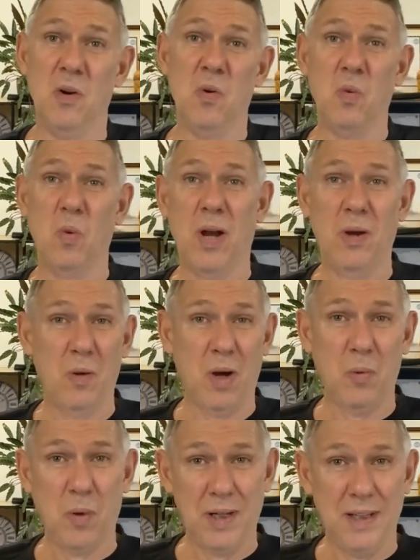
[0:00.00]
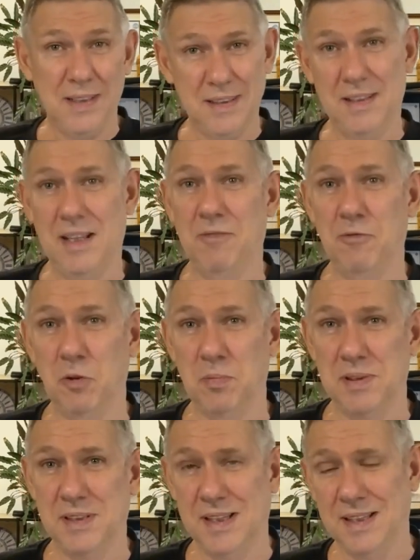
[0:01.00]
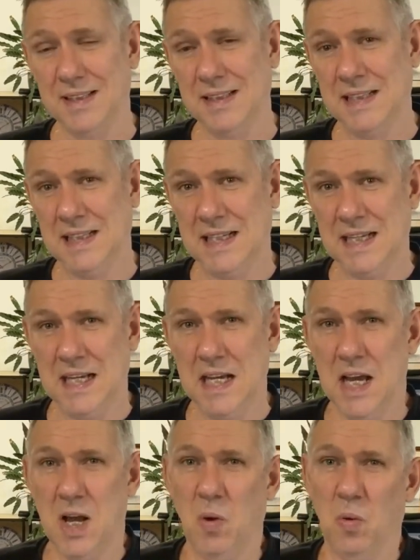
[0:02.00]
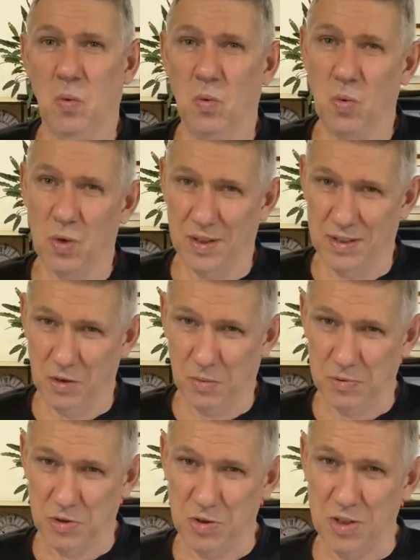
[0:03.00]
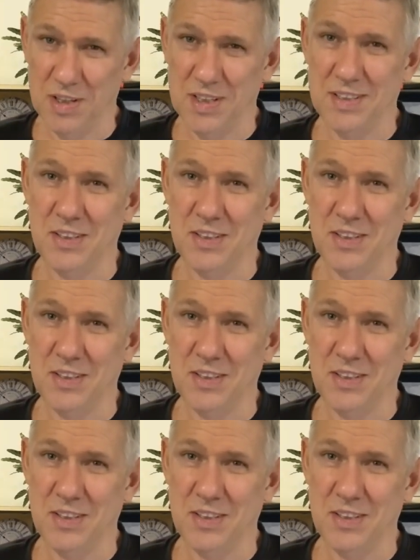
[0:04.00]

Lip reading: way less than that 4%, what are the opportunities